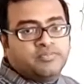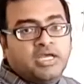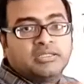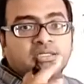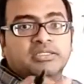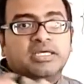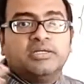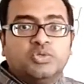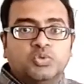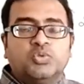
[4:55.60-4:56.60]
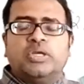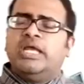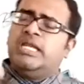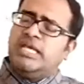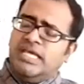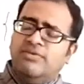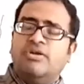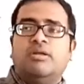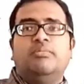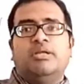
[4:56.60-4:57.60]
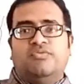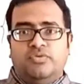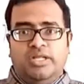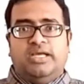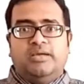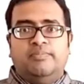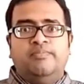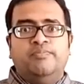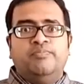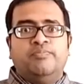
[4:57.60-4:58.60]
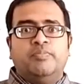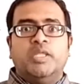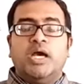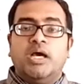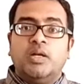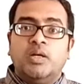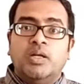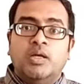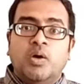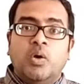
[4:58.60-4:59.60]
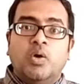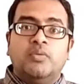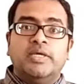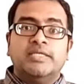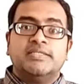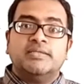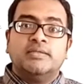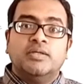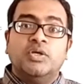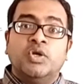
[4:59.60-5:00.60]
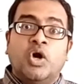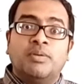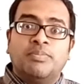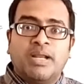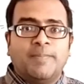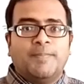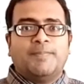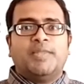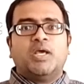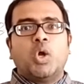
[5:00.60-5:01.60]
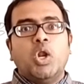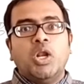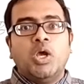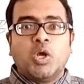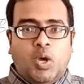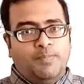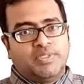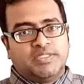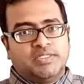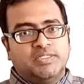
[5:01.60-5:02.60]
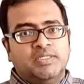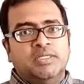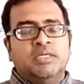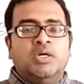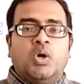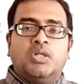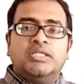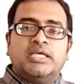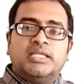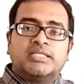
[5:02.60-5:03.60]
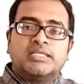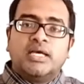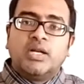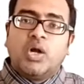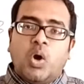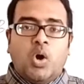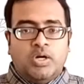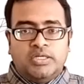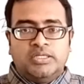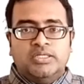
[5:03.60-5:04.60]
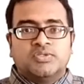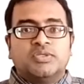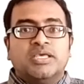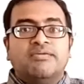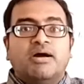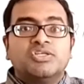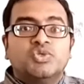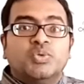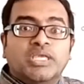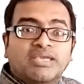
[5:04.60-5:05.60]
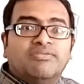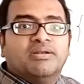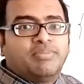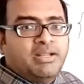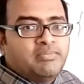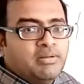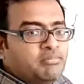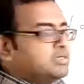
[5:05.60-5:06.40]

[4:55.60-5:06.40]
other than 2, any even number if you take, they are always non-prime. They are all composite. All the others are odd. So, they have asked you even prime number.